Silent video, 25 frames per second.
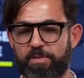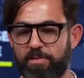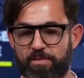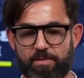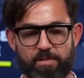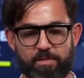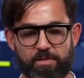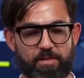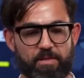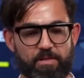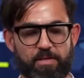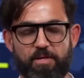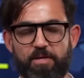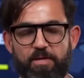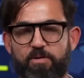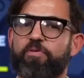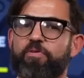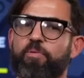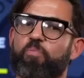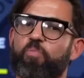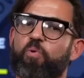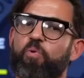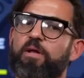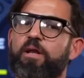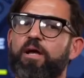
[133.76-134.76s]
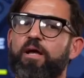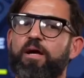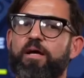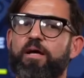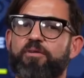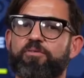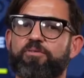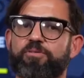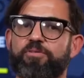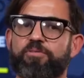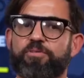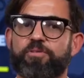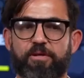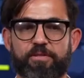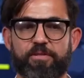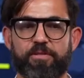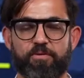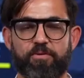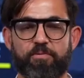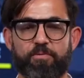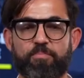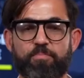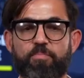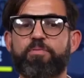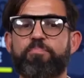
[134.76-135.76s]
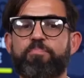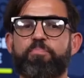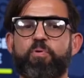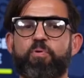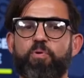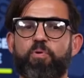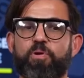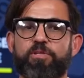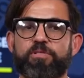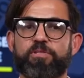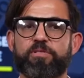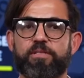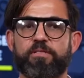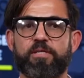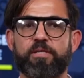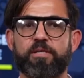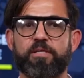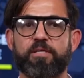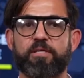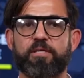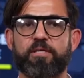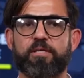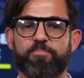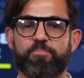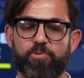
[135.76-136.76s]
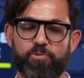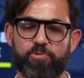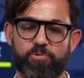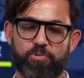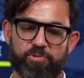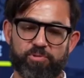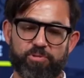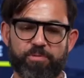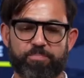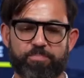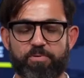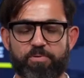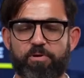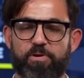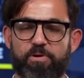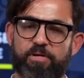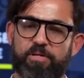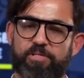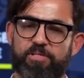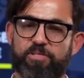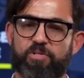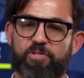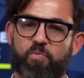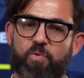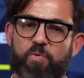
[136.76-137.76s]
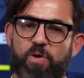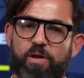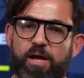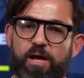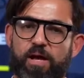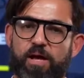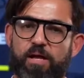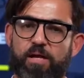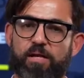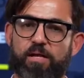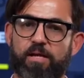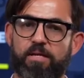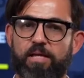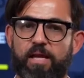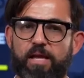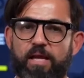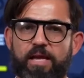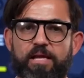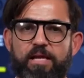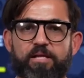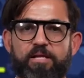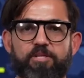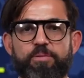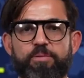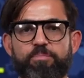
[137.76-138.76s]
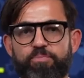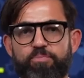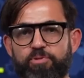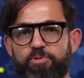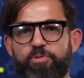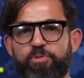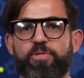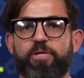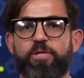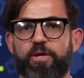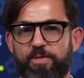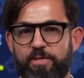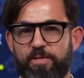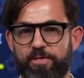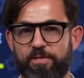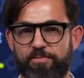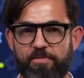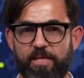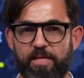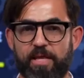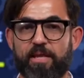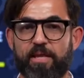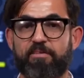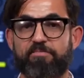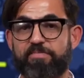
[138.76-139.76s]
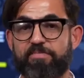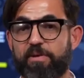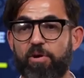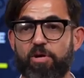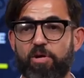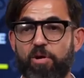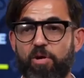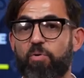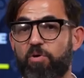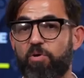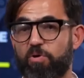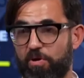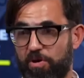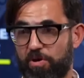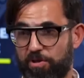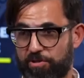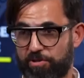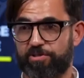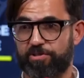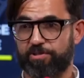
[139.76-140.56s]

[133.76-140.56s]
go from one island to the other, or more important, produce a product in one island and ship to the other at a very low cost.